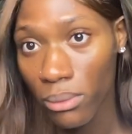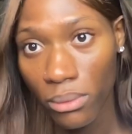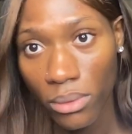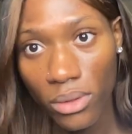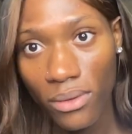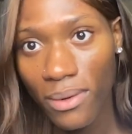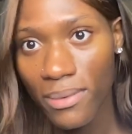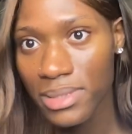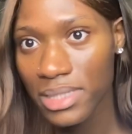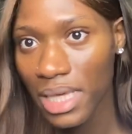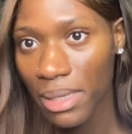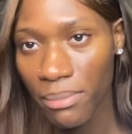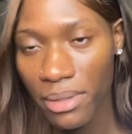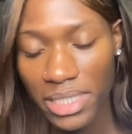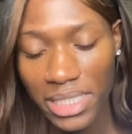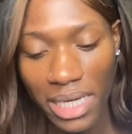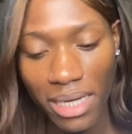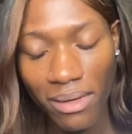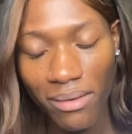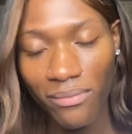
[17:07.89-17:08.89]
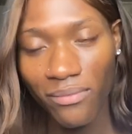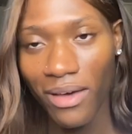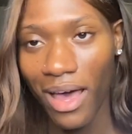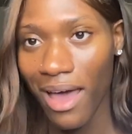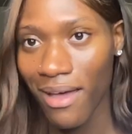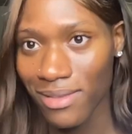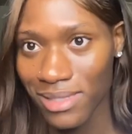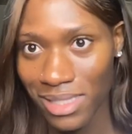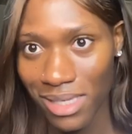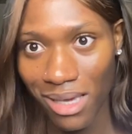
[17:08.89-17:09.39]
You know what I'm saying, bitch? I'm
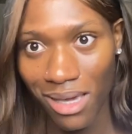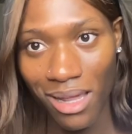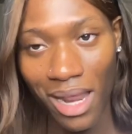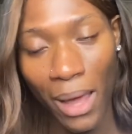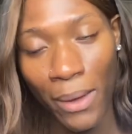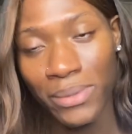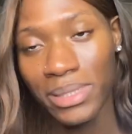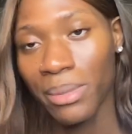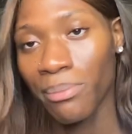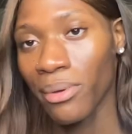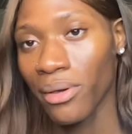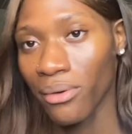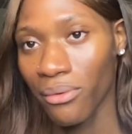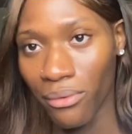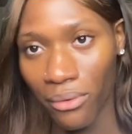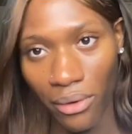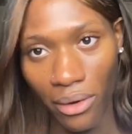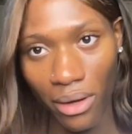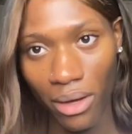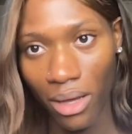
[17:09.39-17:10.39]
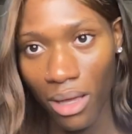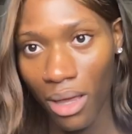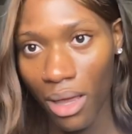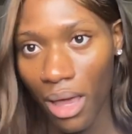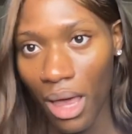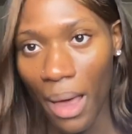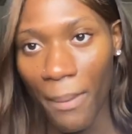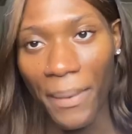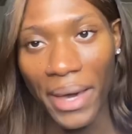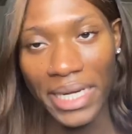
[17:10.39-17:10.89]
5'10". I was a big girl
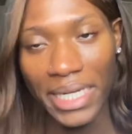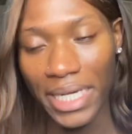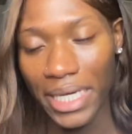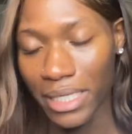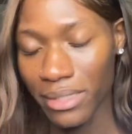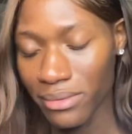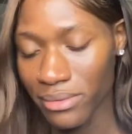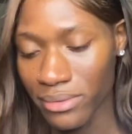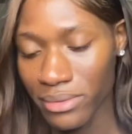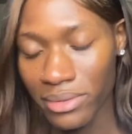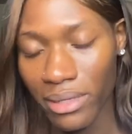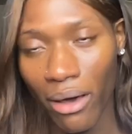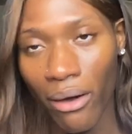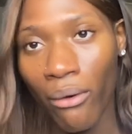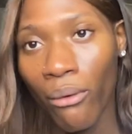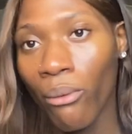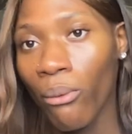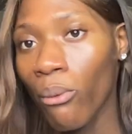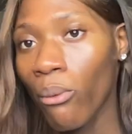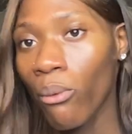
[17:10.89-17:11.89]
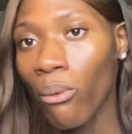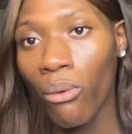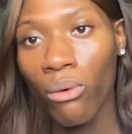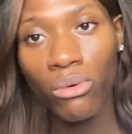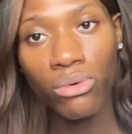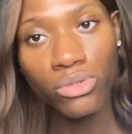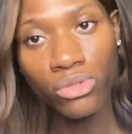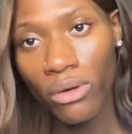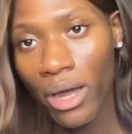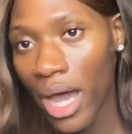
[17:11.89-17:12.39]
back then, too. So,
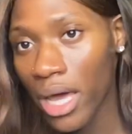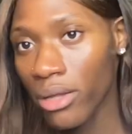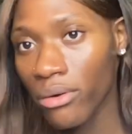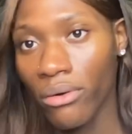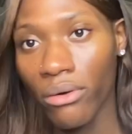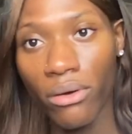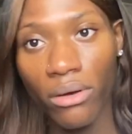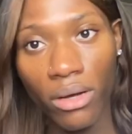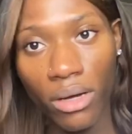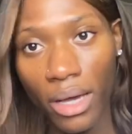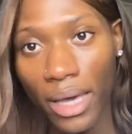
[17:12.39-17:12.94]
who trying to girl?